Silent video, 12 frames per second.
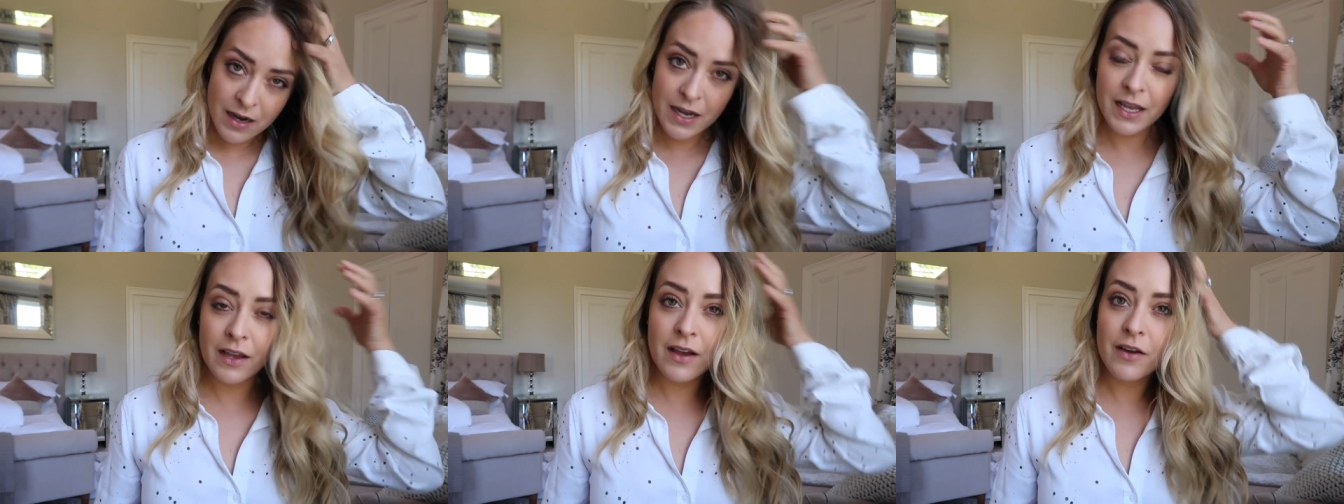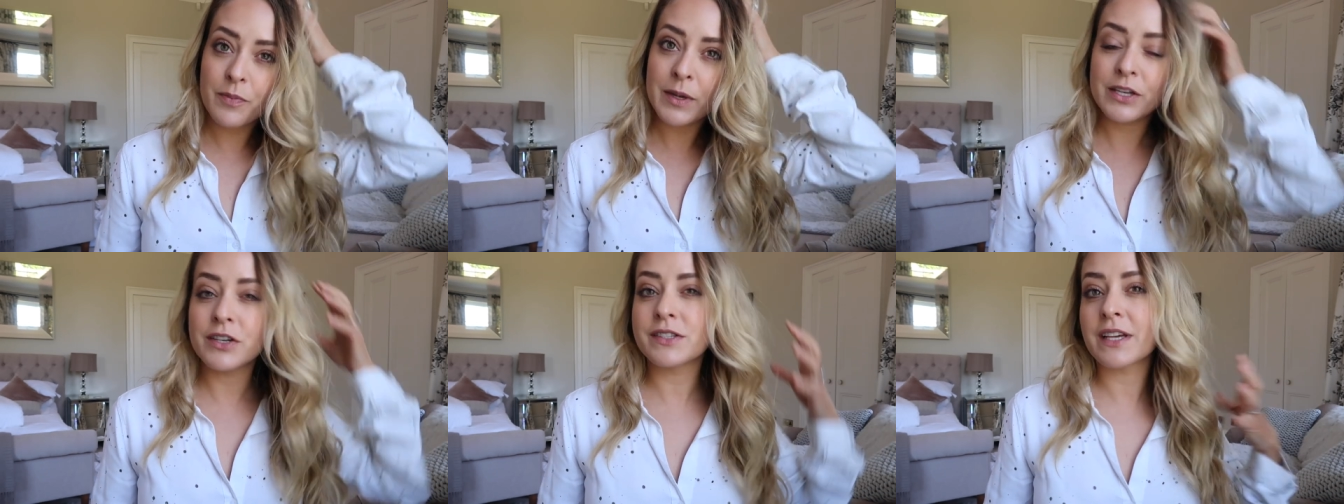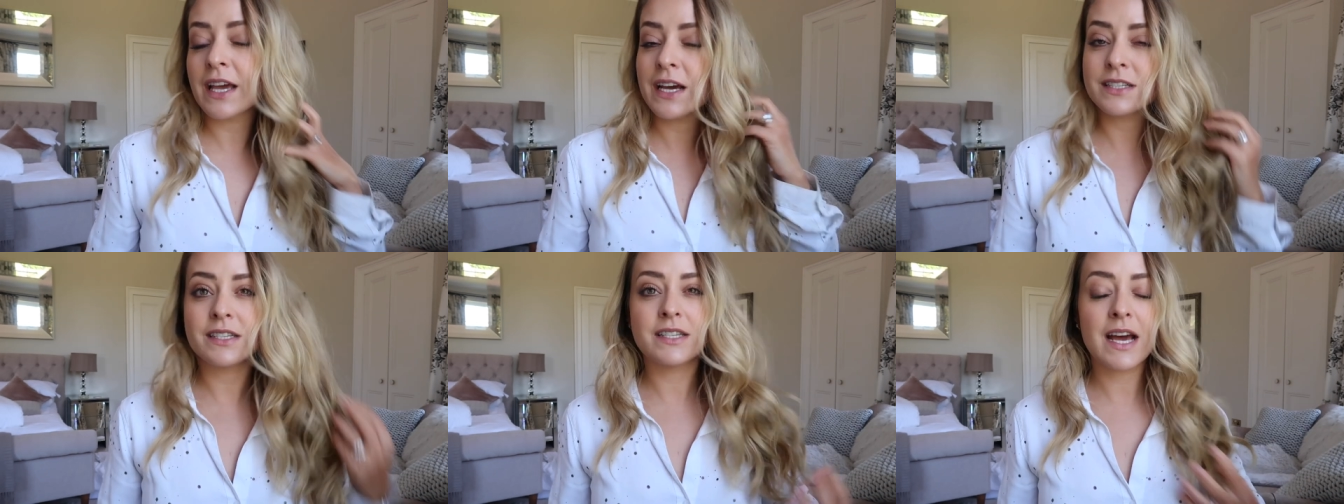I have been using
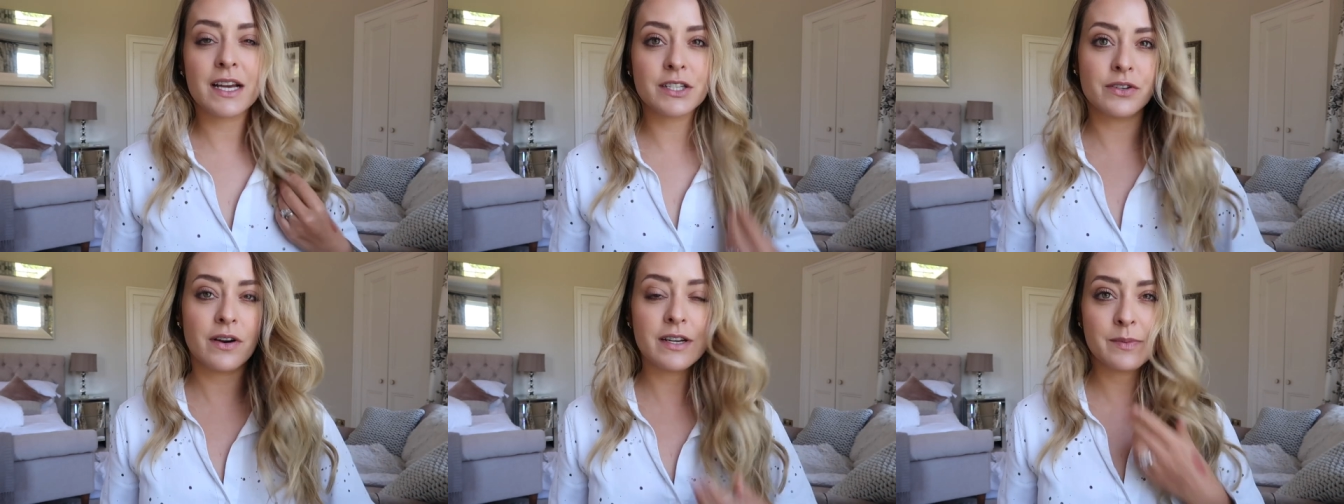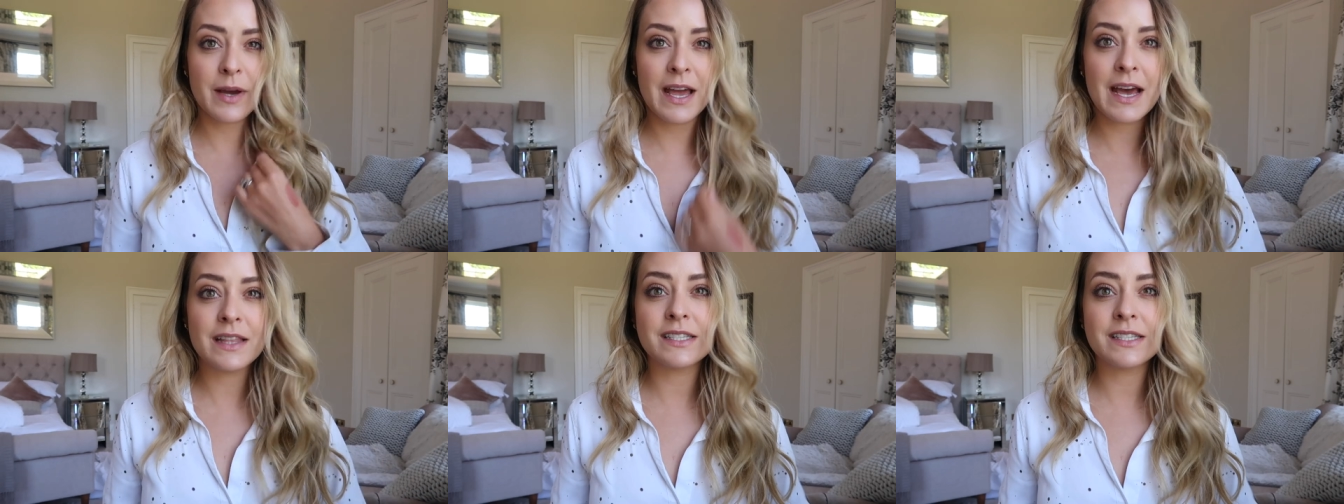it to texturize my hair.